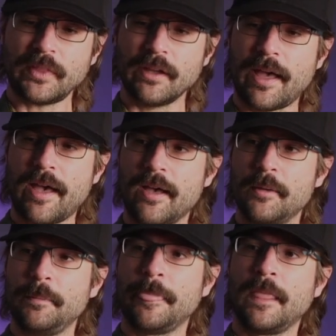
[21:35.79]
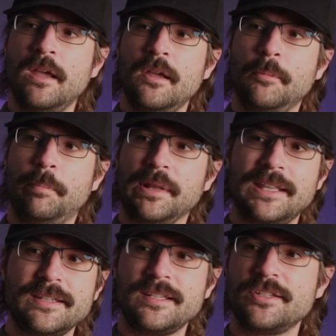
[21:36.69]
But
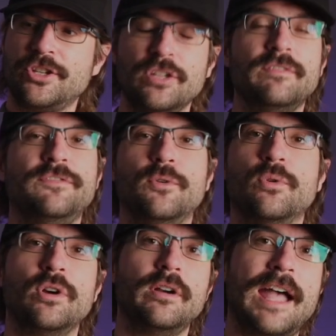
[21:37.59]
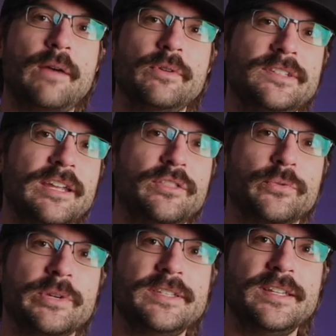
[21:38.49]
this is good for, I would say,
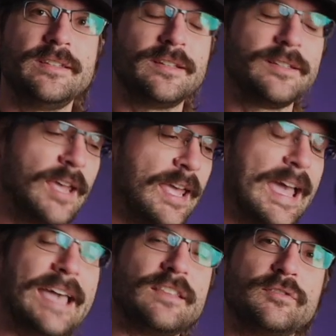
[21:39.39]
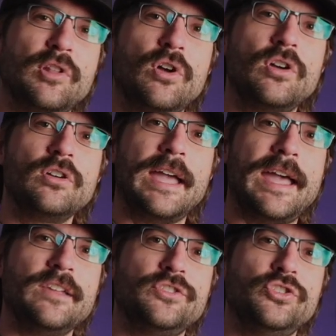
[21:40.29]
3 seasons. As long
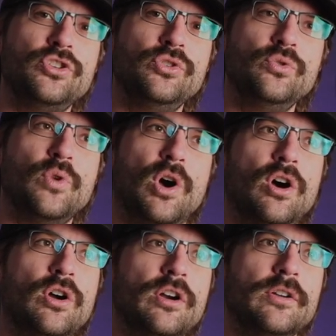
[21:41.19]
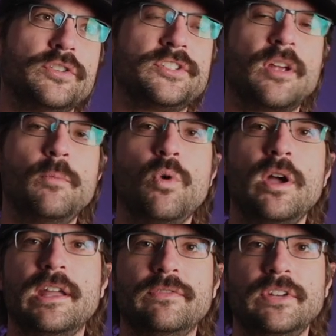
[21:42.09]
as you are
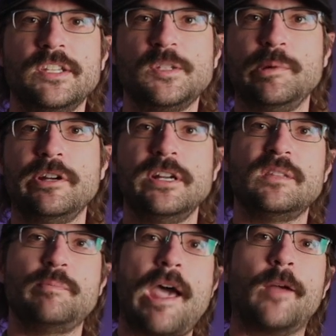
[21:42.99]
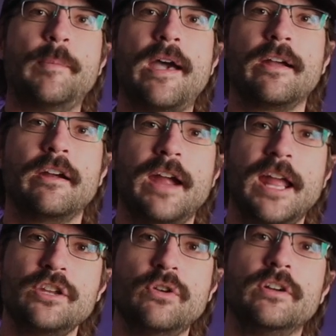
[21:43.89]
somewhat of an experienced backpacker
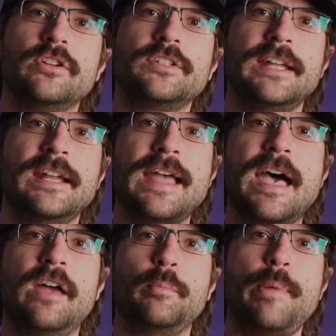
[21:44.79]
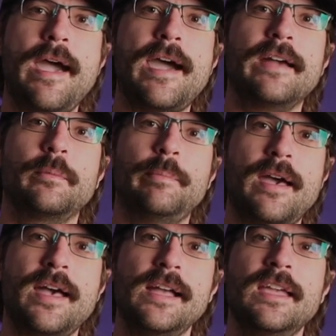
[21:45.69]
and you understand how to pack a
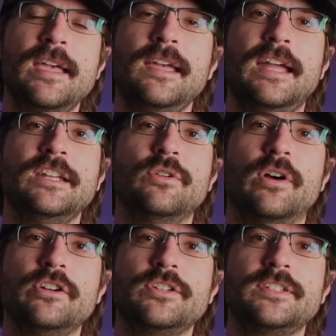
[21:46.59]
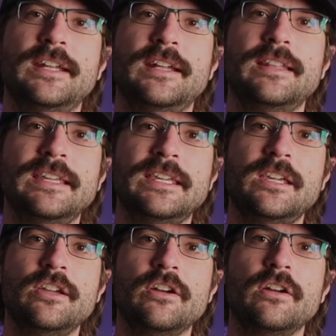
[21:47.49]
bag, and you understand the
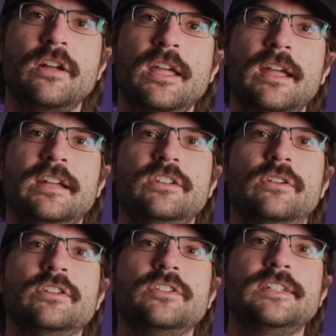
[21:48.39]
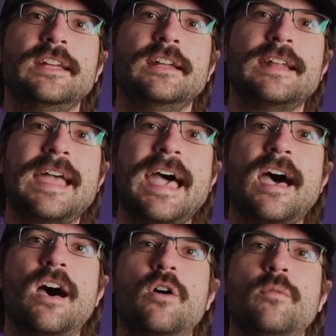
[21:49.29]
gear, and you understand
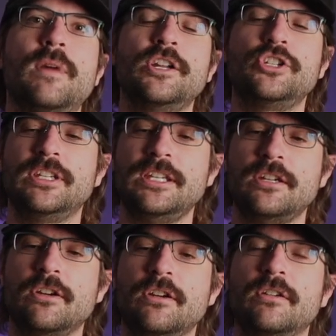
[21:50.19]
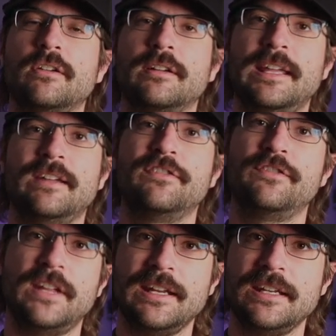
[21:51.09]
how much gear can
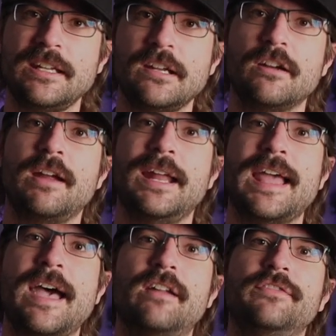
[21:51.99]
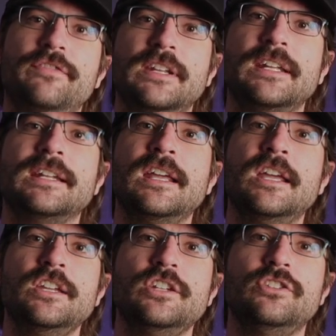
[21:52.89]
fit in here and how to fit it.
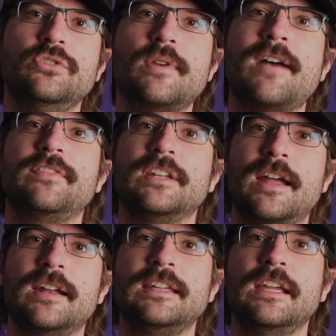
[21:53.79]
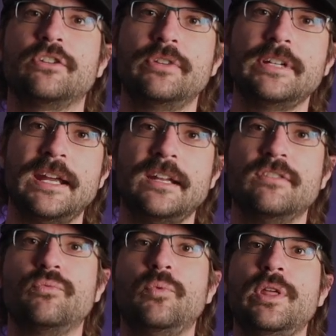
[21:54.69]
You do have to kind of get
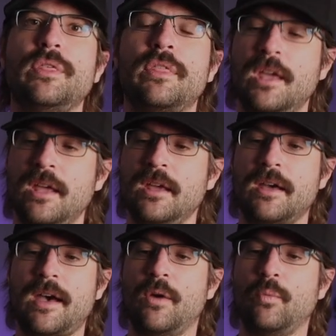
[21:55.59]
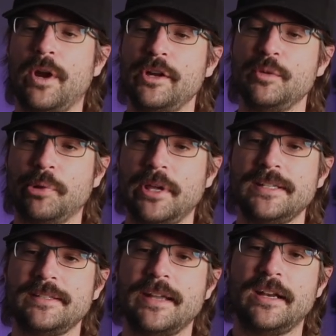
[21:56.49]
creative with where you
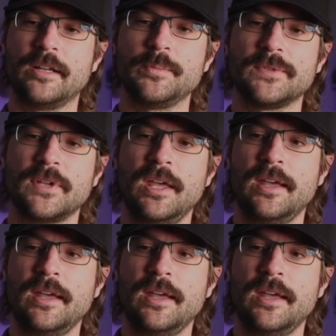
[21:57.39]
place the items.